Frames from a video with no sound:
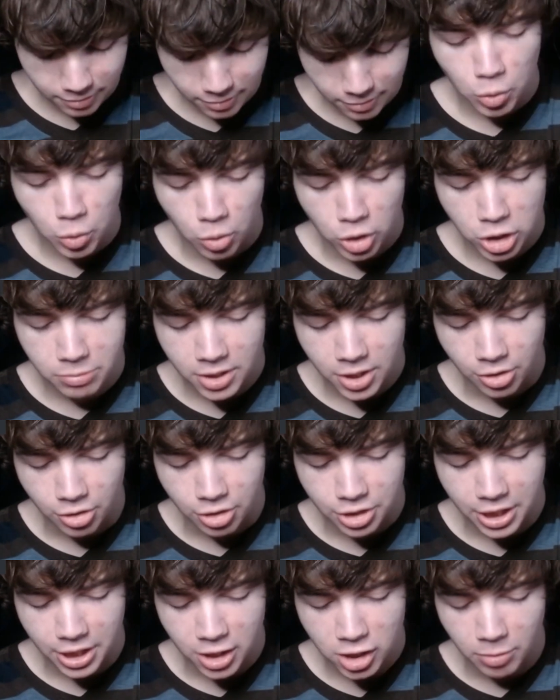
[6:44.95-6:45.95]
What's the worst
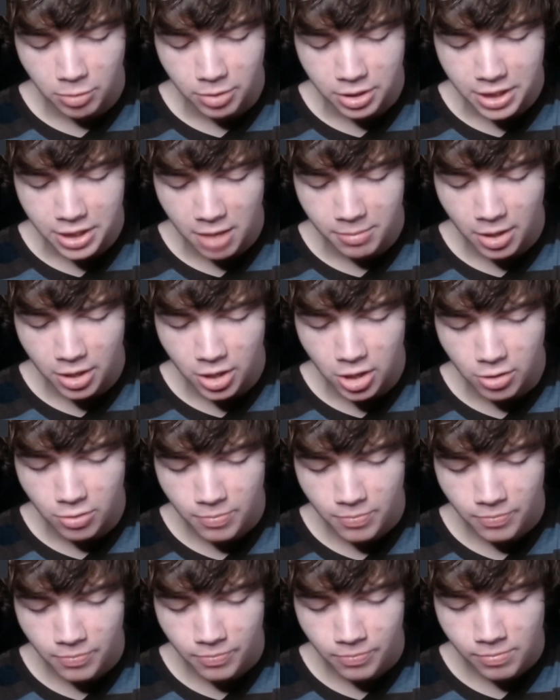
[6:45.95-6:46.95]
misunderstanding someone has had about
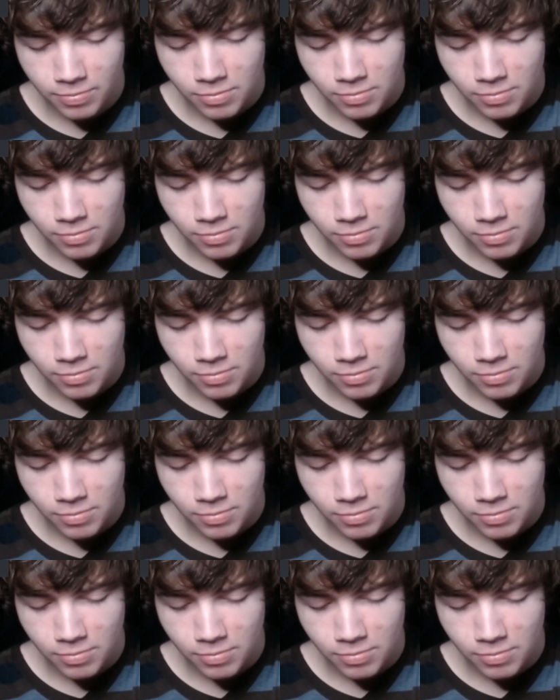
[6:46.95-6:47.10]
you?